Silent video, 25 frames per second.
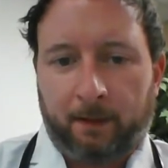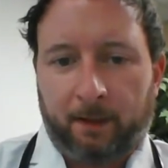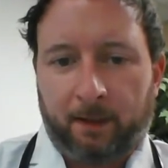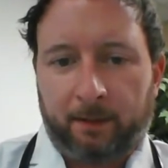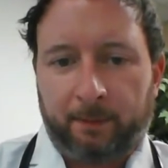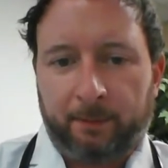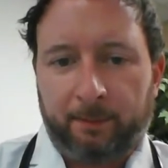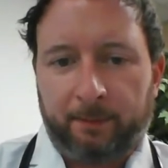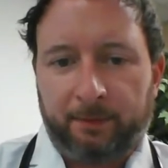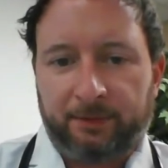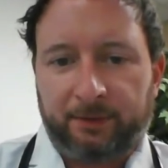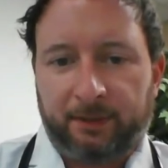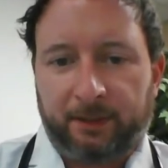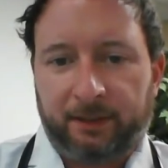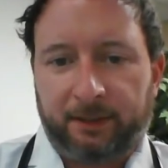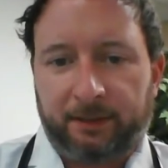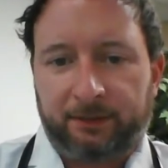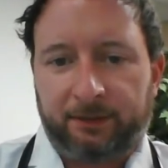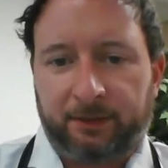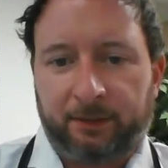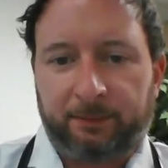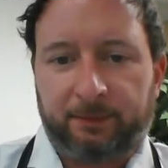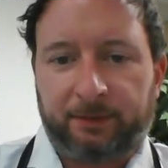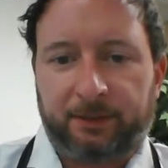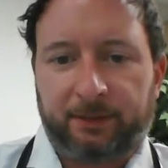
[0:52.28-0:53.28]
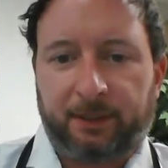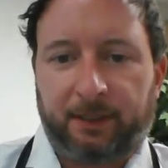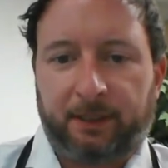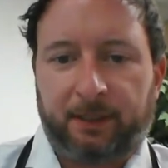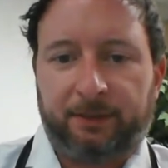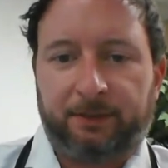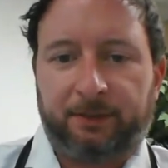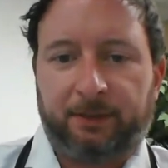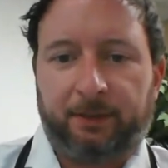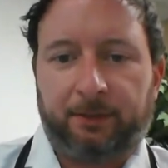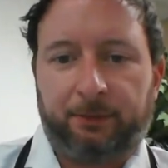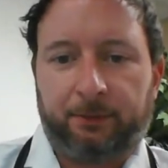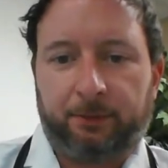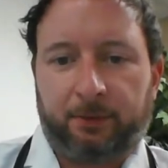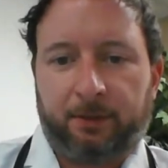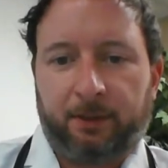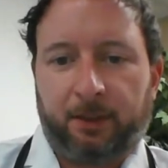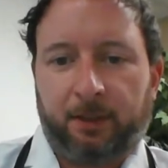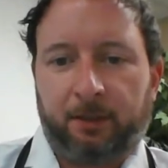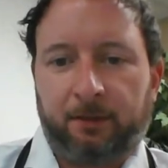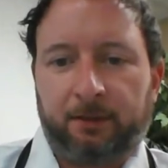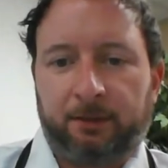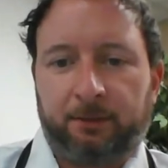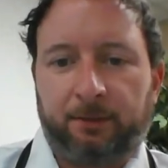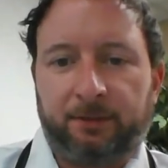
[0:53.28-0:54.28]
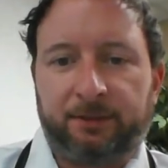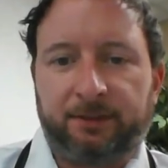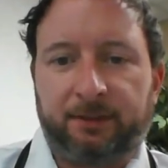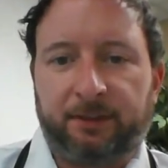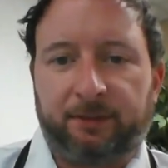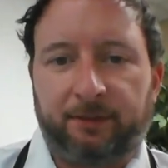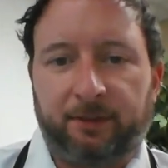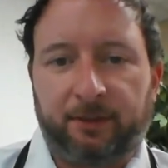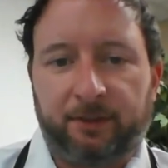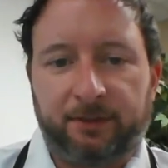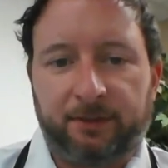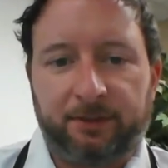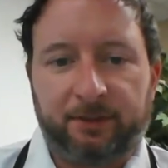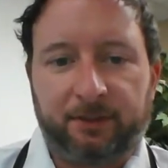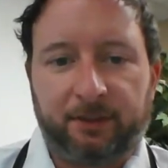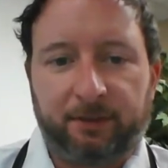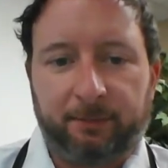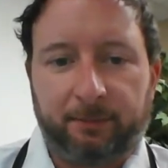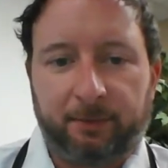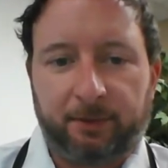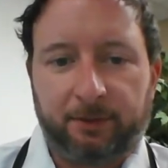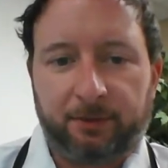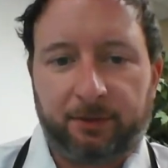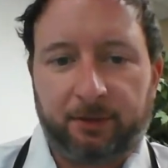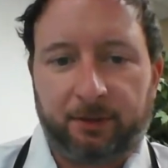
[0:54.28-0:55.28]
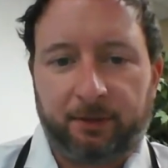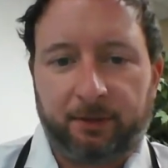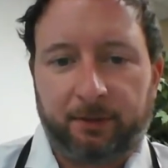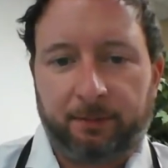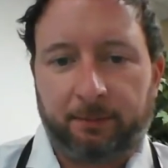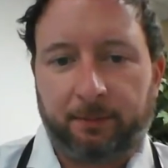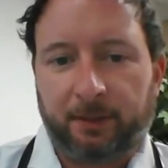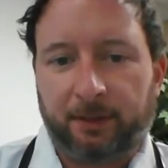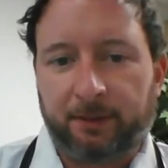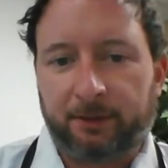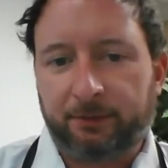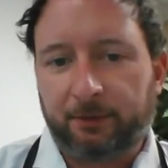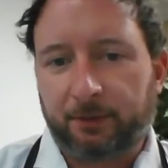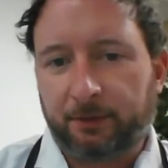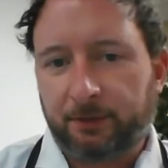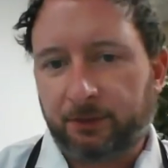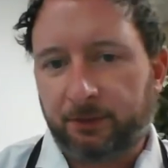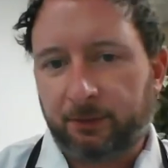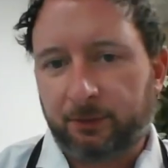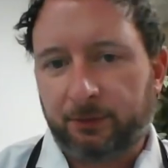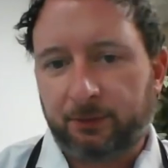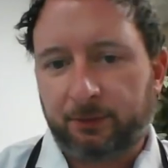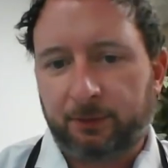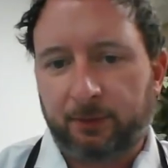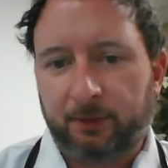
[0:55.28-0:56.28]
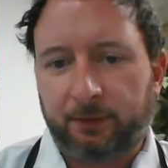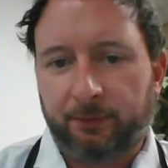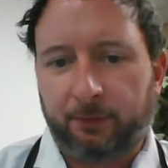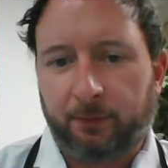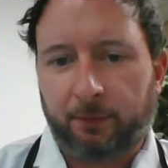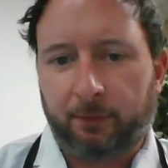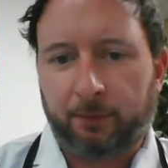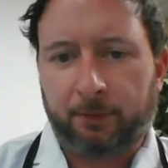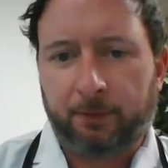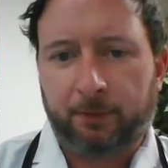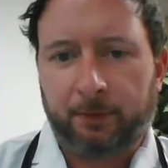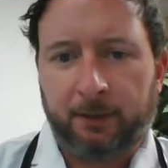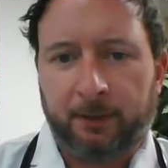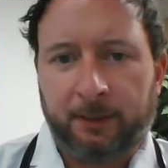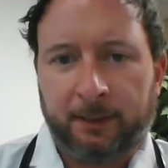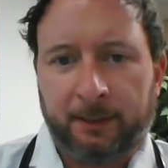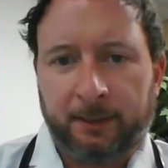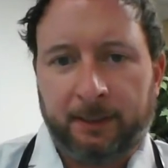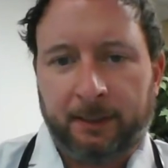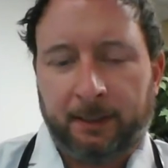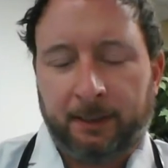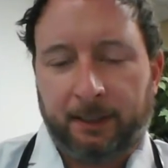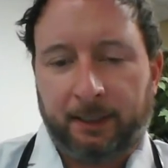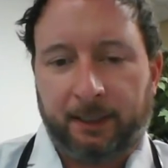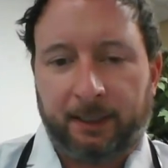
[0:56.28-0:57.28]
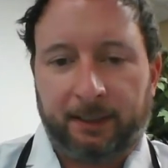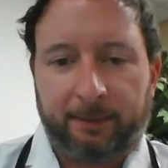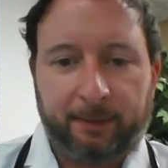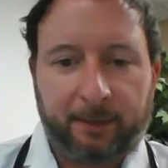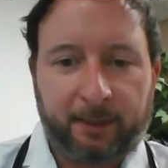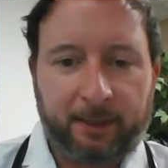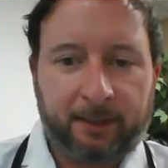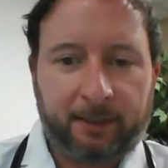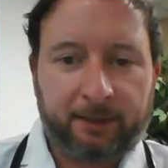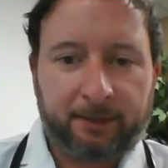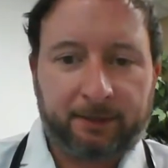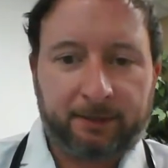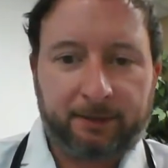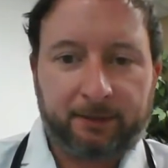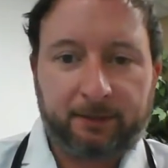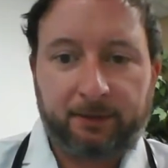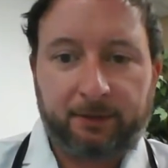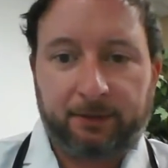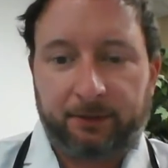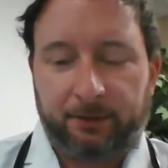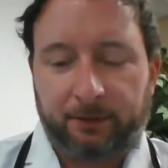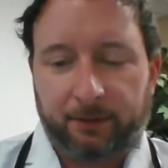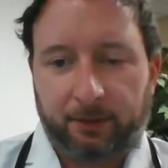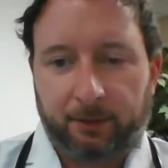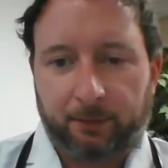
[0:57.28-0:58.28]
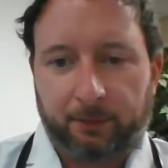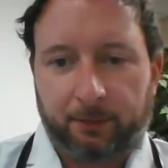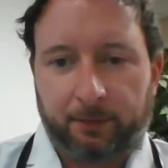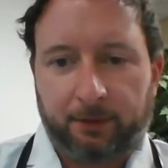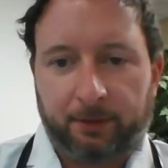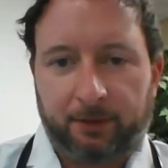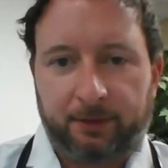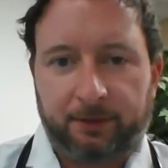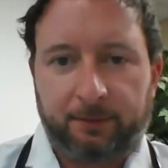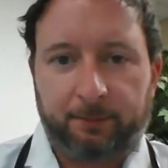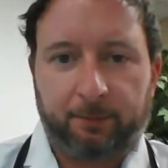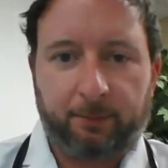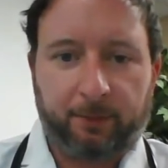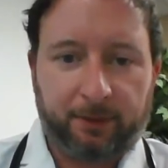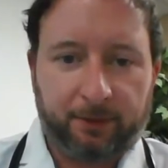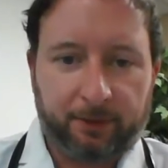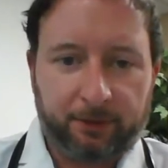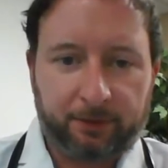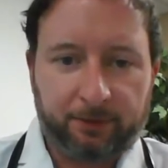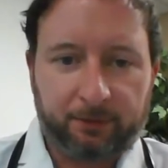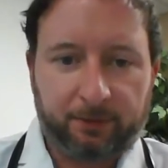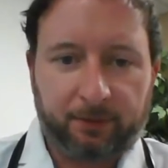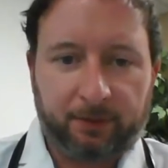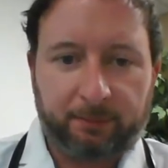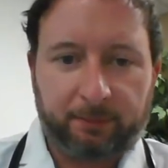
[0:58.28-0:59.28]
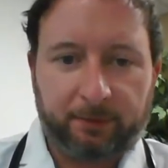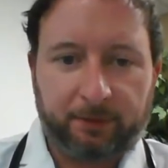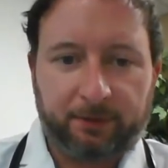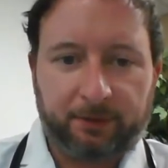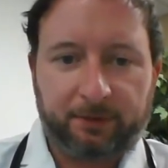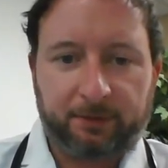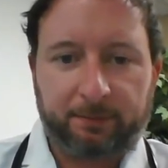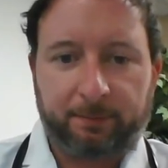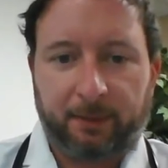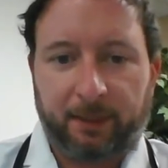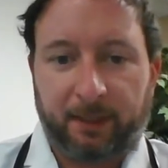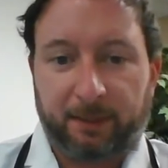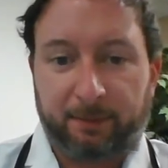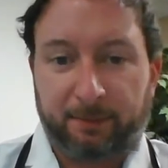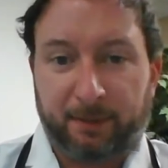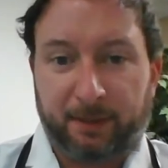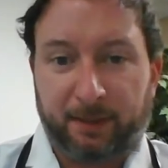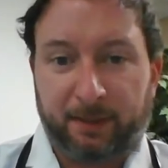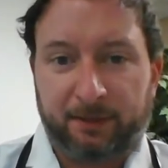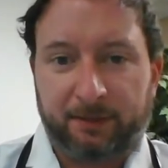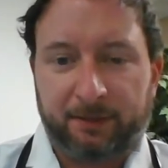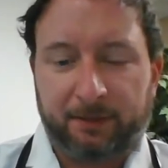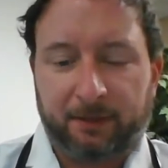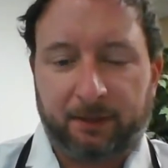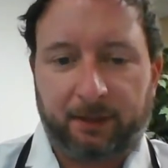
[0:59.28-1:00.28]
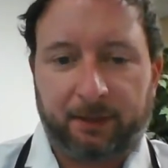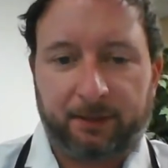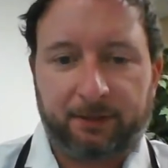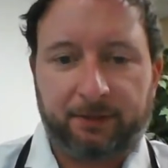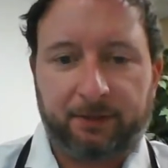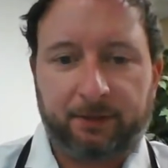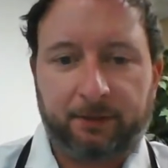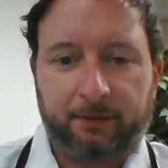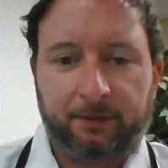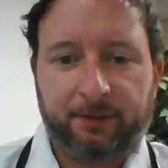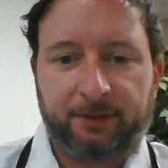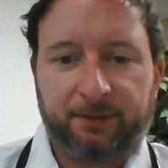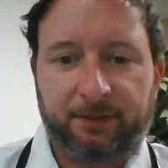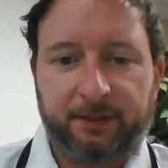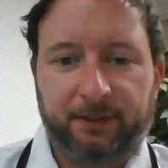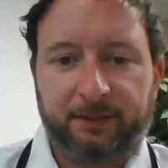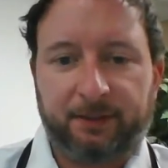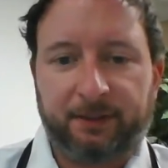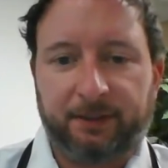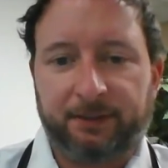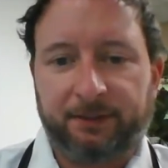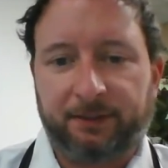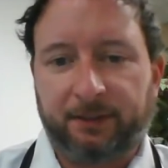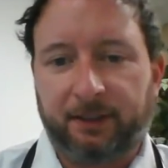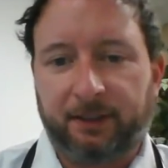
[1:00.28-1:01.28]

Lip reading: I remember signing Jim's case out to a colleague once I finished the admission. My instructions were straightforward: antibiotics, steroids, breathing treatments, pain meds, and consider a CT